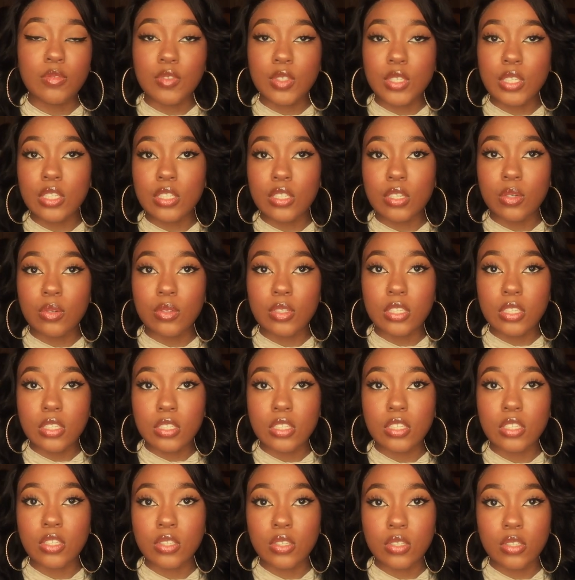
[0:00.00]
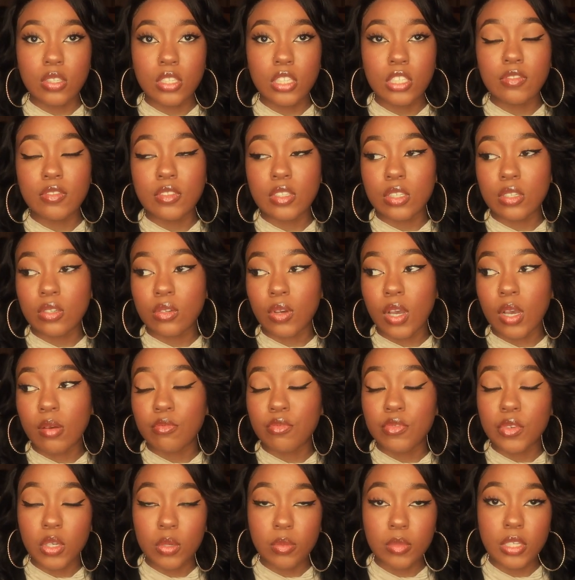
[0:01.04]
video in here, even though I'm
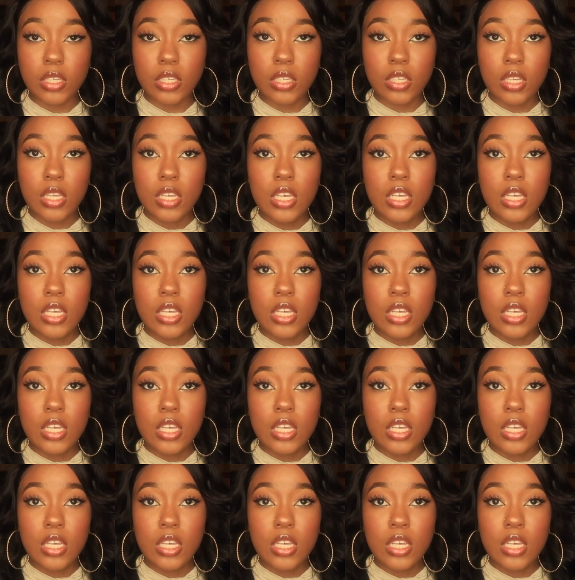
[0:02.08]
filming